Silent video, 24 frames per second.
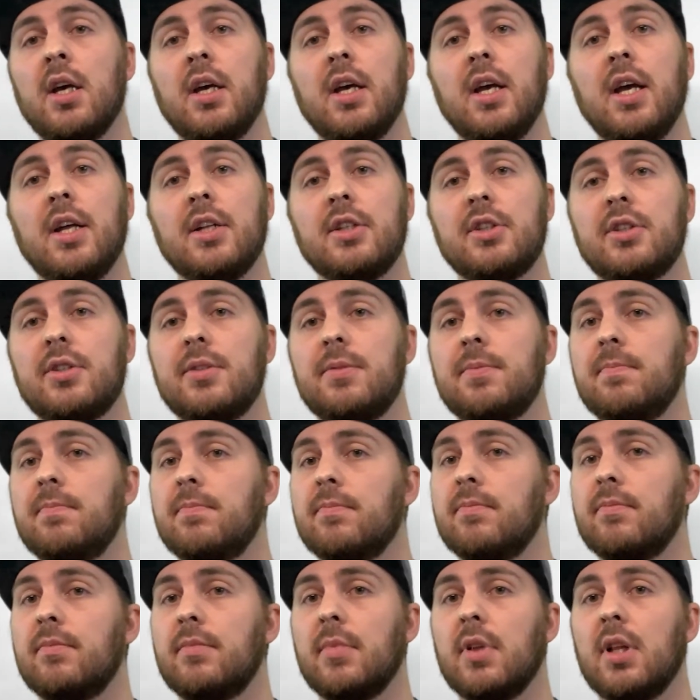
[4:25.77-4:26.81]
It's
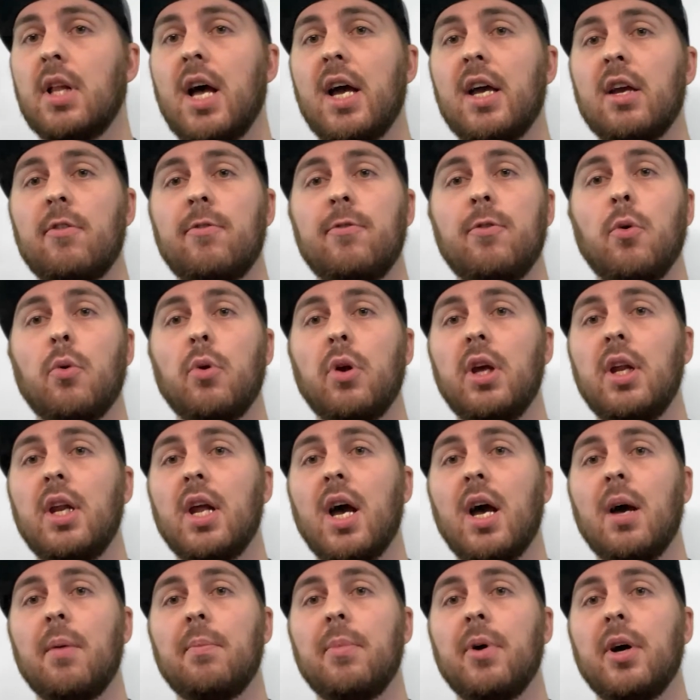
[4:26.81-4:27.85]
like
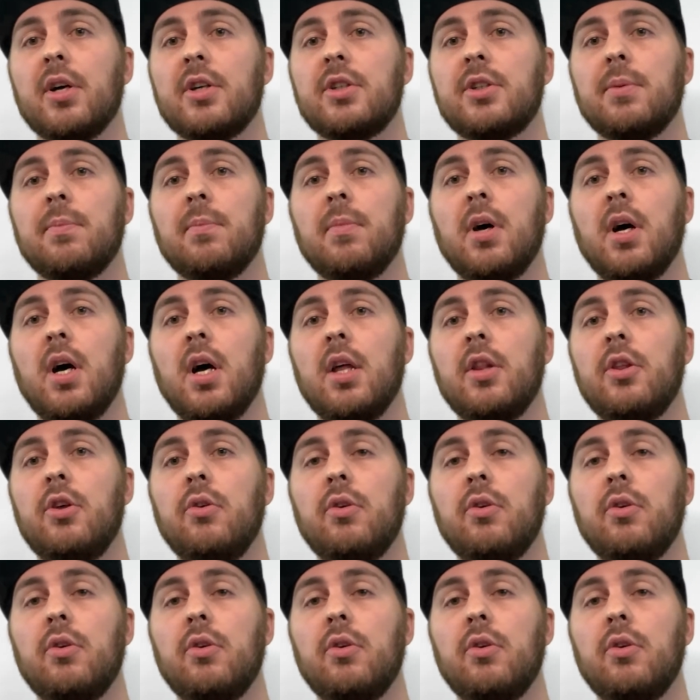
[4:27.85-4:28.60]
$49 a month.